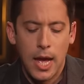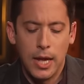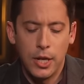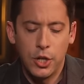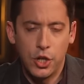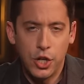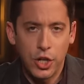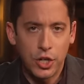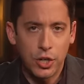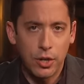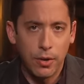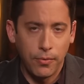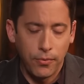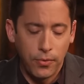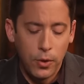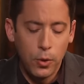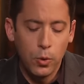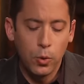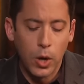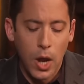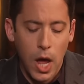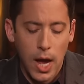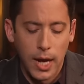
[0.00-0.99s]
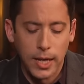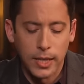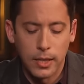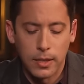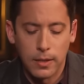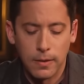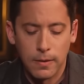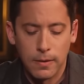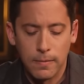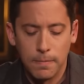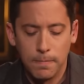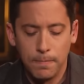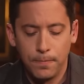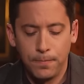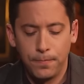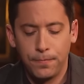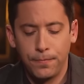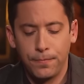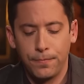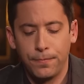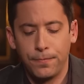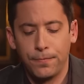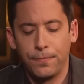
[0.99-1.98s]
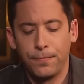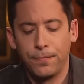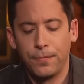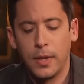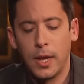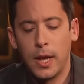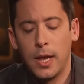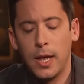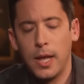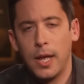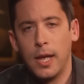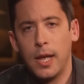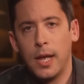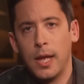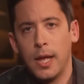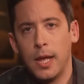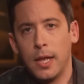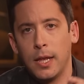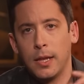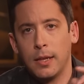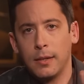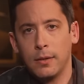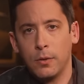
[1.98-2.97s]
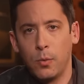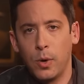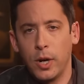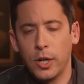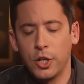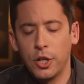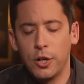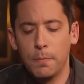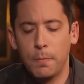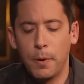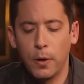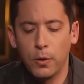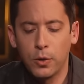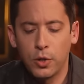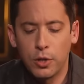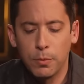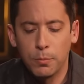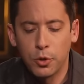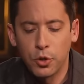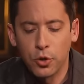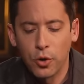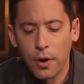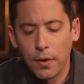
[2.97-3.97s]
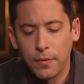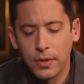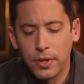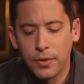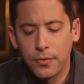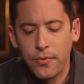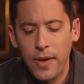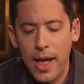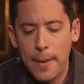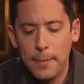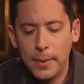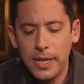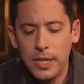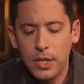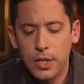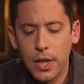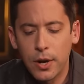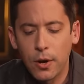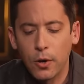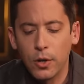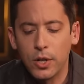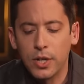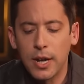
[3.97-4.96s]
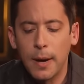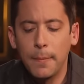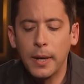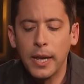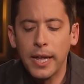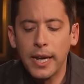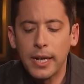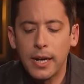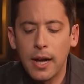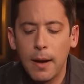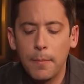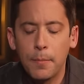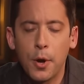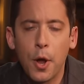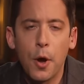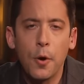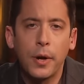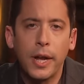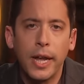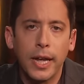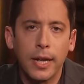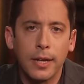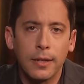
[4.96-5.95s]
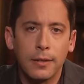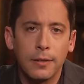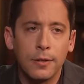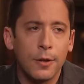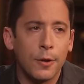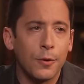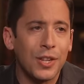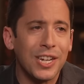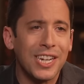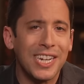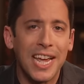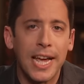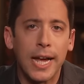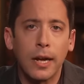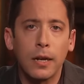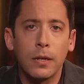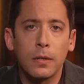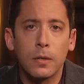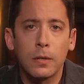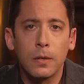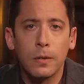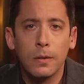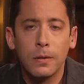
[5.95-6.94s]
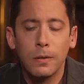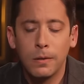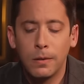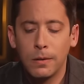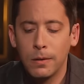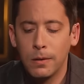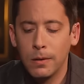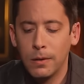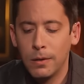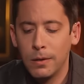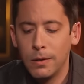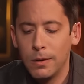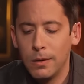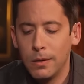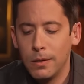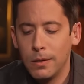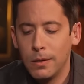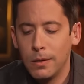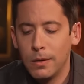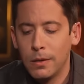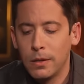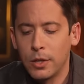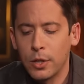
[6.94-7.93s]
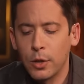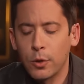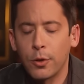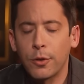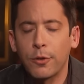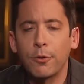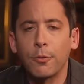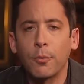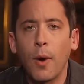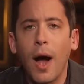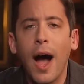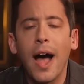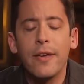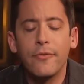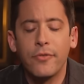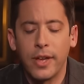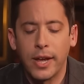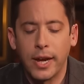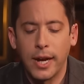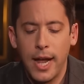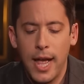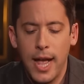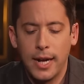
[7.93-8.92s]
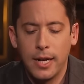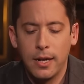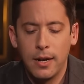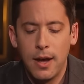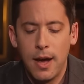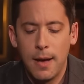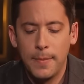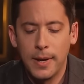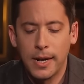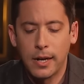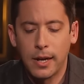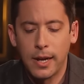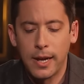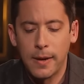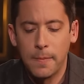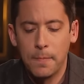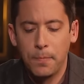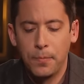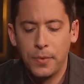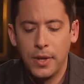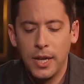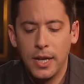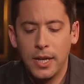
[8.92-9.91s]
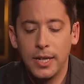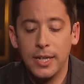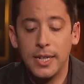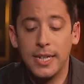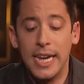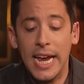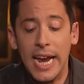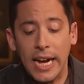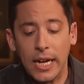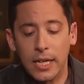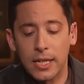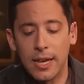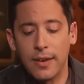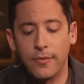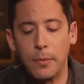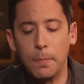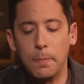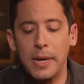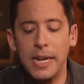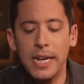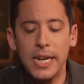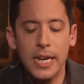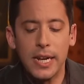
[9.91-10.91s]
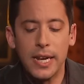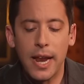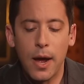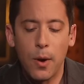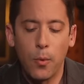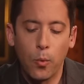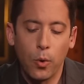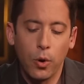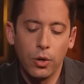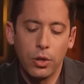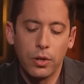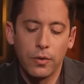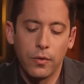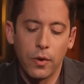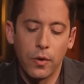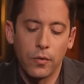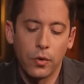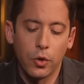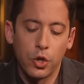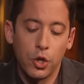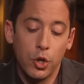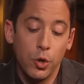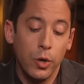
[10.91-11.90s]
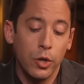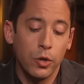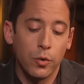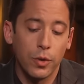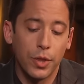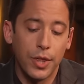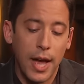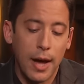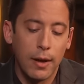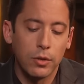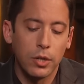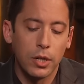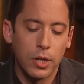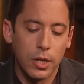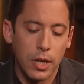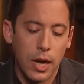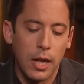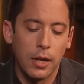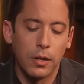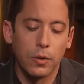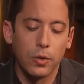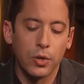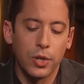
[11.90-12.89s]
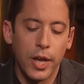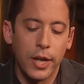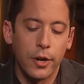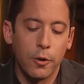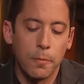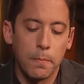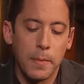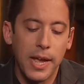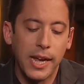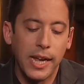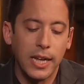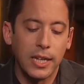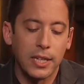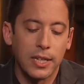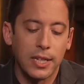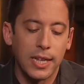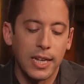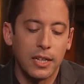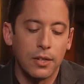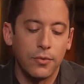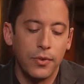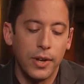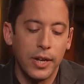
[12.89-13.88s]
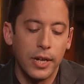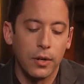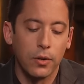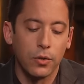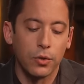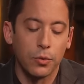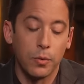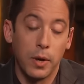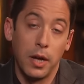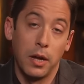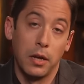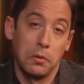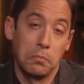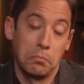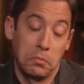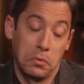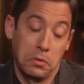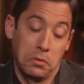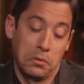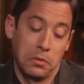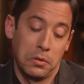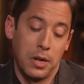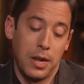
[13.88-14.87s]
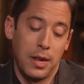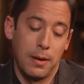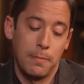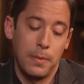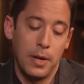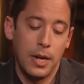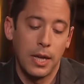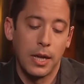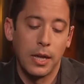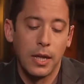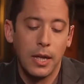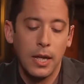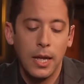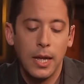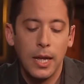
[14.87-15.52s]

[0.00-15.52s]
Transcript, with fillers: Just a few lines here. The Washington Post observes families that are double income, no kids, you know, the dinks, they're thriving economically. Dinks have a median net worth of over $200,000 and are making six figures. Wow, that's a lot of money.